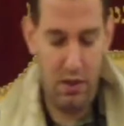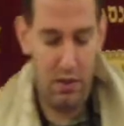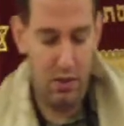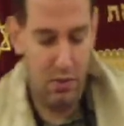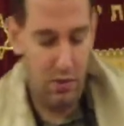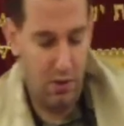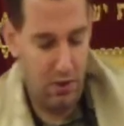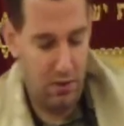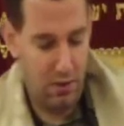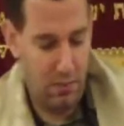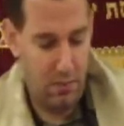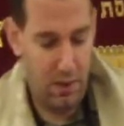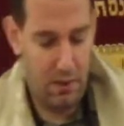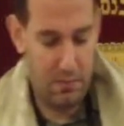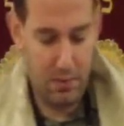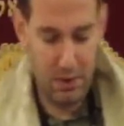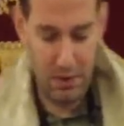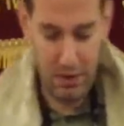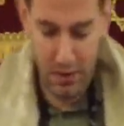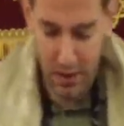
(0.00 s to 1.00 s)
into it, some of the
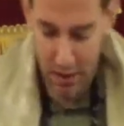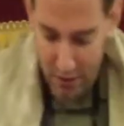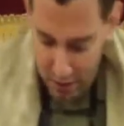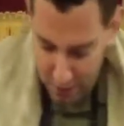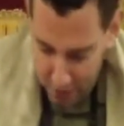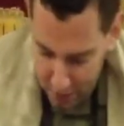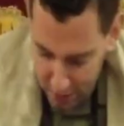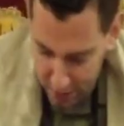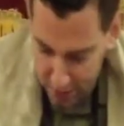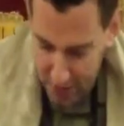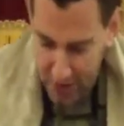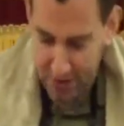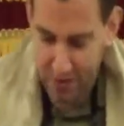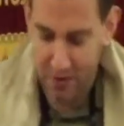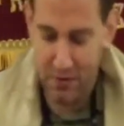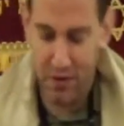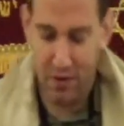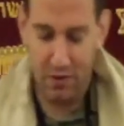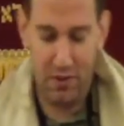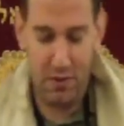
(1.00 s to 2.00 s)
Mishnayos. The
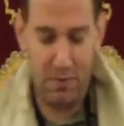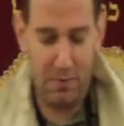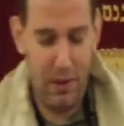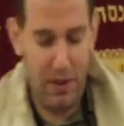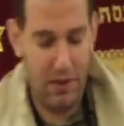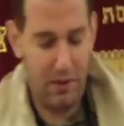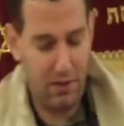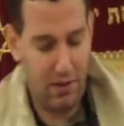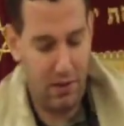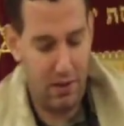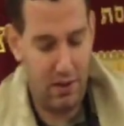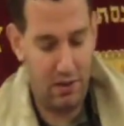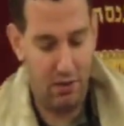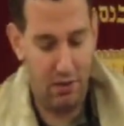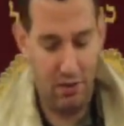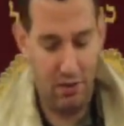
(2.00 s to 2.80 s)
festivals of Pesach and